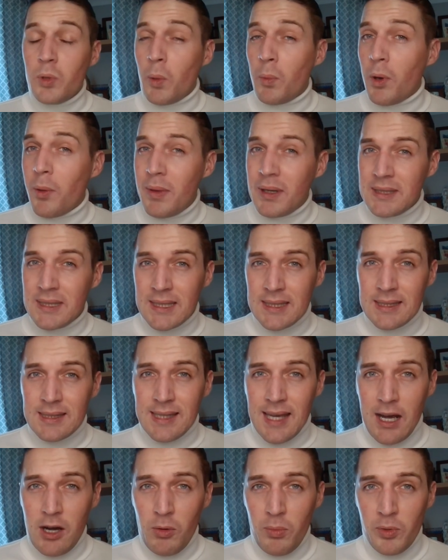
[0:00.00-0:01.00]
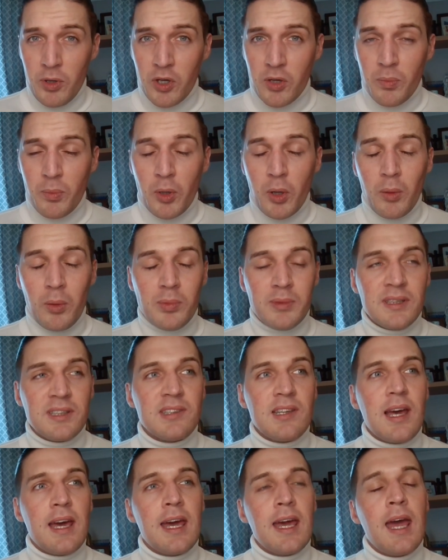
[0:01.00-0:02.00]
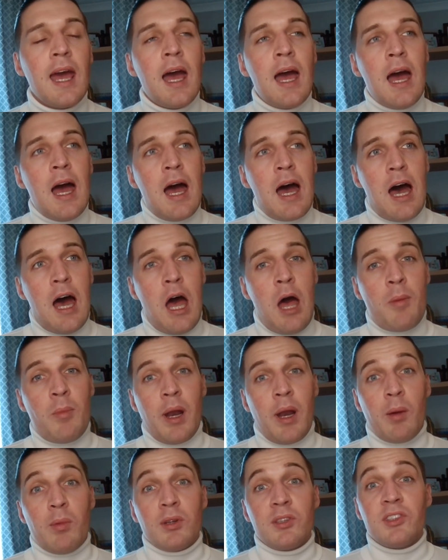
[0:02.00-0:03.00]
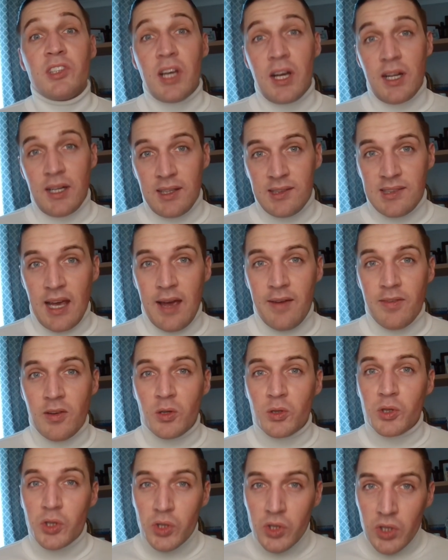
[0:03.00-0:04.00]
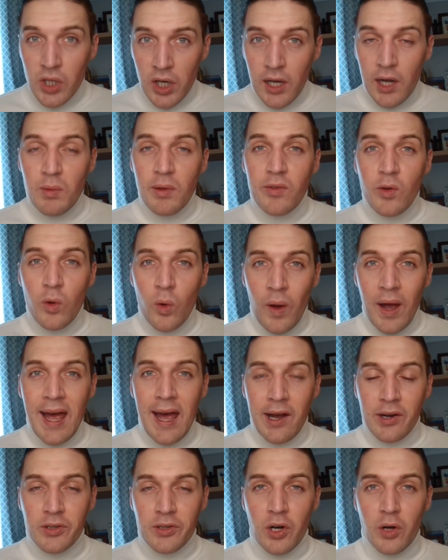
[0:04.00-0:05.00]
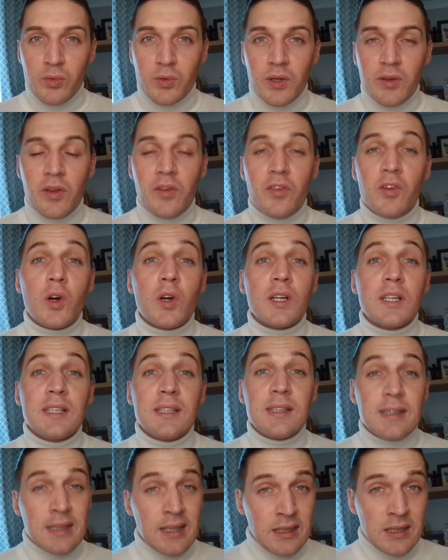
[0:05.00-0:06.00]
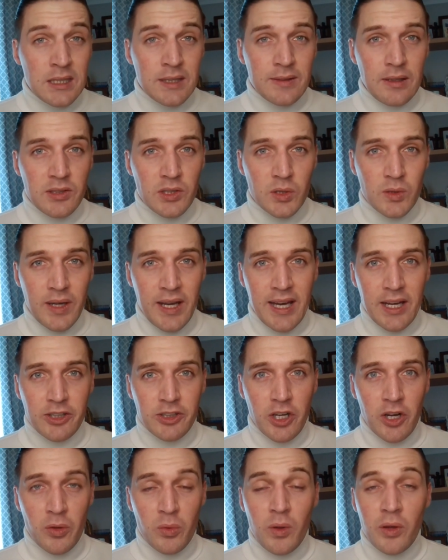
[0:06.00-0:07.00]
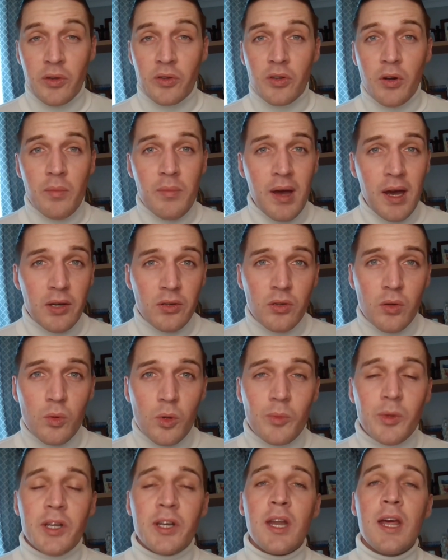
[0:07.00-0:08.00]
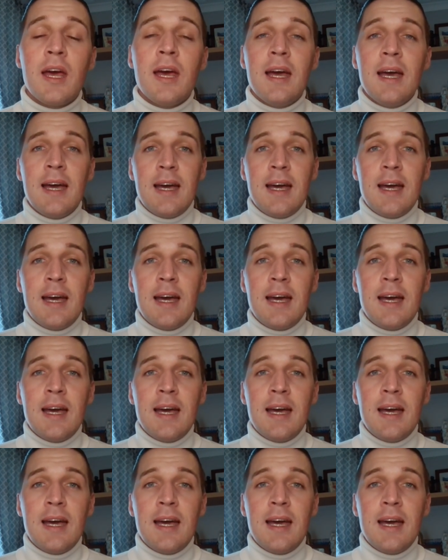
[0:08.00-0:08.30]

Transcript: problematic scalp, you could probably say, um, and I would certainly say if you're struggling with your hair growth, or if you've got concerns around your hair growth, whether you're a man or a woman,